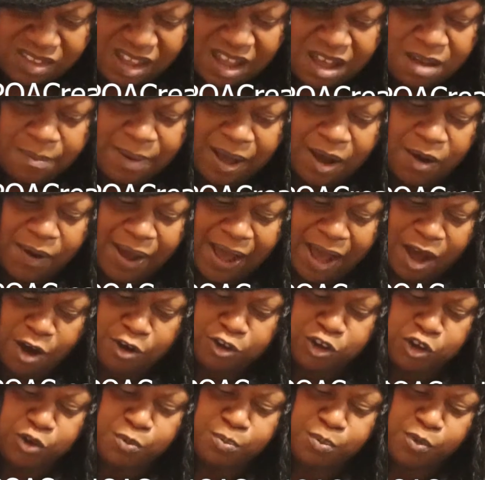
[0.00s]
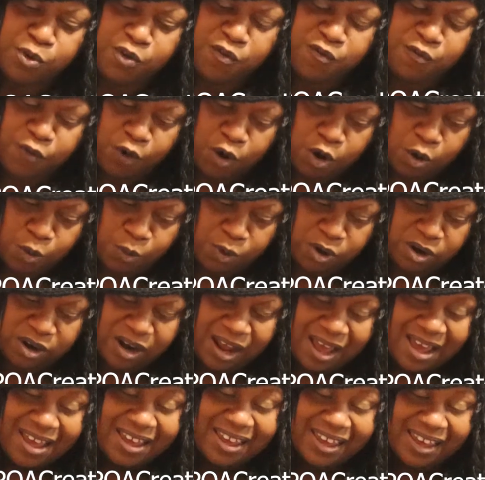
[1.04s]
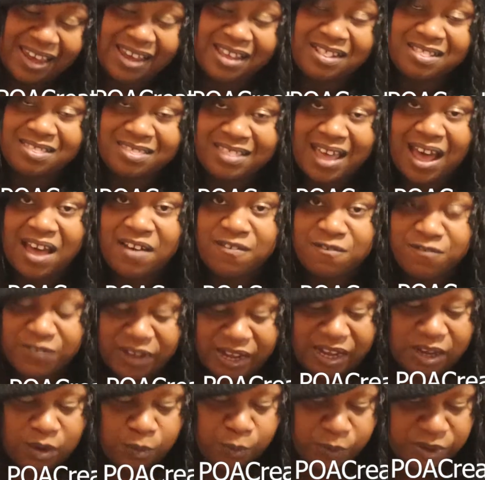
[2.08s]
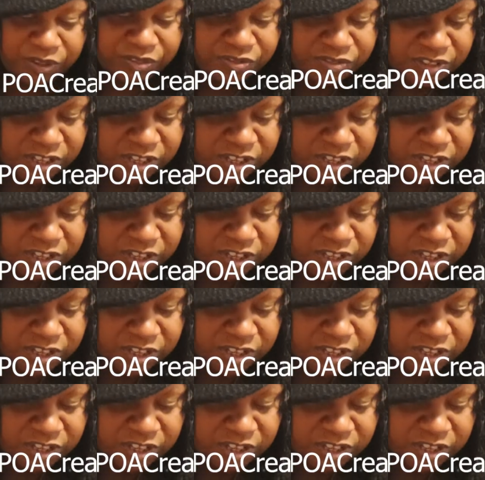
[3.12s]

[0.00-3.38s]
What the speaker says: about how you move forward in that fight with